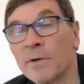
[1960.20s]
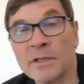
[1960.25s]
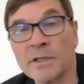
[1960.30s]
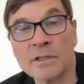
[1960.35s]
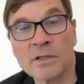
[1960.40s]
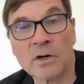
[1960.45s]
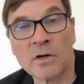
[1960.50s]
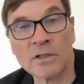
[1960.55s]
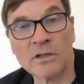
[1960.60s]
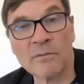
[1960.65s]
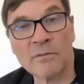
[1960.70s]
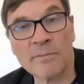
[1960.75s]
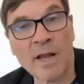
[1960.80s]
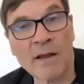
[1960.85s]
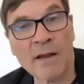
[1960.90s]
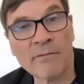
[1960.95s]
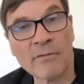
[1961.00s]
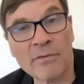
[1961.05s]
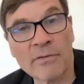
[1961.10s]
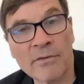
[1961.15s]
by cognitive
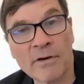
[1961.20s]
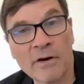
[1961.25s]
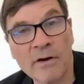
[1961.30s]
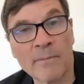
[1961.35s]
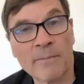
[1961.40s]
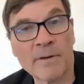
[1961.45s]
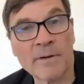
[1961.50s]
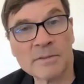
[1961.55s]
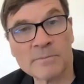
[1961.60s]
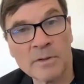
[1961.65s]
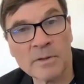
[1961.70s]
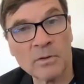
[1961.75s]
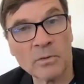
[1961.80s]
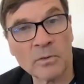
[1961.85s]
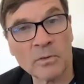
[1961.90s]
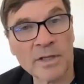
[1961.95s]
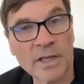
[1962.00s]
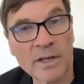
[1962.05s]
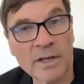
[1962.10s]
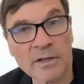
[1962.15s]
behavioral therapists, by all
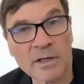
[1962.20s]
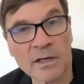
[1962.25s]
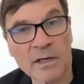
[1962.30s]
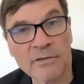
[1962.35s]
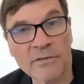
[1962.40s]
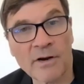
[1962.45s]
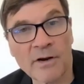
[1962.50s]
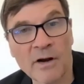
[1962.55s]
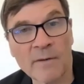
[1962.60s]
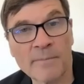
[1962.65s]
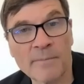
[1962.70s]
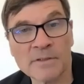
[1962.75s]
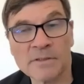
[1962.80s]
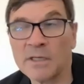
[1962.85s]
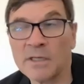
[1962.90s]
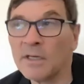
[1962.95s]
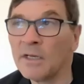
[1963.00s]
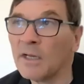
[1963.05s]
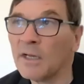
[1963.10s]
the other kind of therapists,